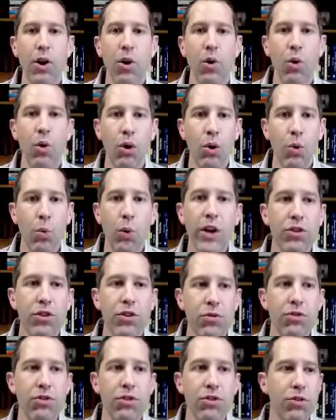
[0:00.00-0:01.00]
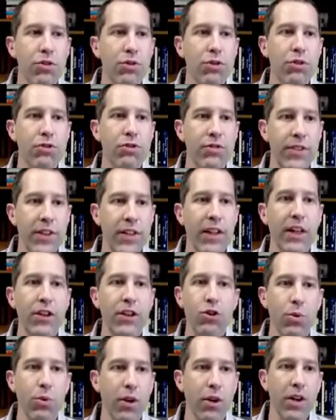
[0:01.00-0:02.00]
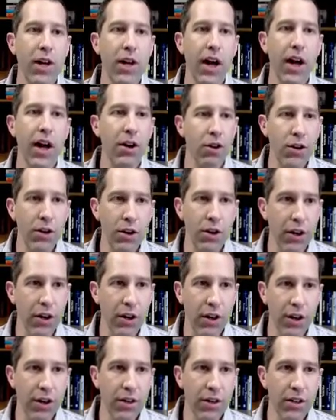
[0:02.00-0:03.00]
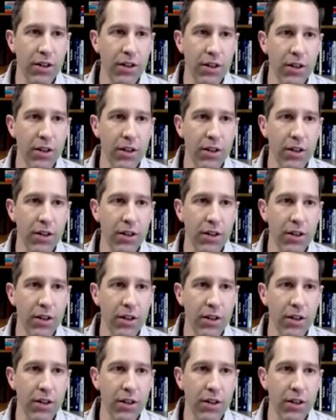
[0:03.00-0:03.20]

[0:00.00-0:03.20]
or when you do, you feel like you are not heard,